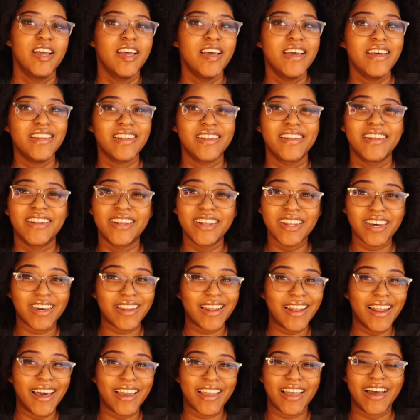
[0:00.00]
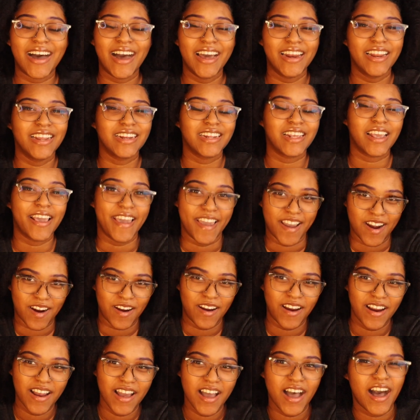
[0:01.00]
it looked like I didn't
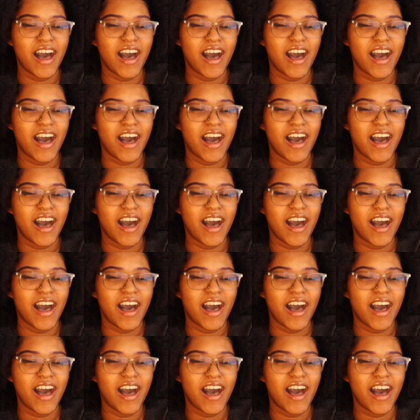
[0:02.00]
care.